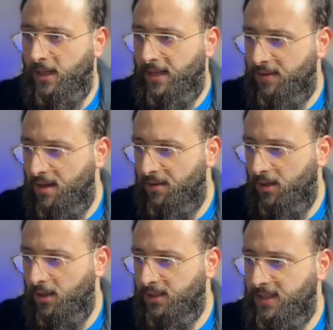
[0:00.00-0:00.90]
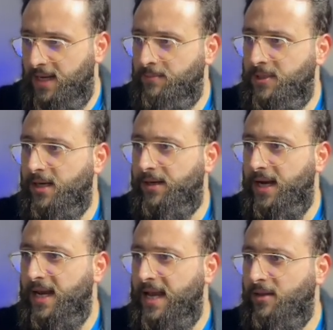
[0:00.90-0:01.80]
nothing. It's an empty
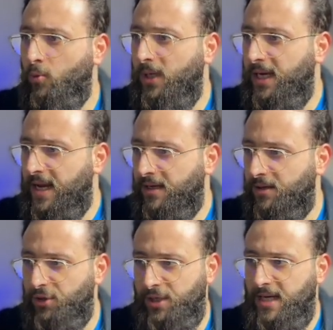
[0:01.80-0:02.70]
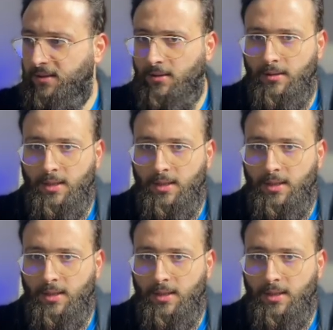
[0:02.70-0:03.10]
array, and we can create.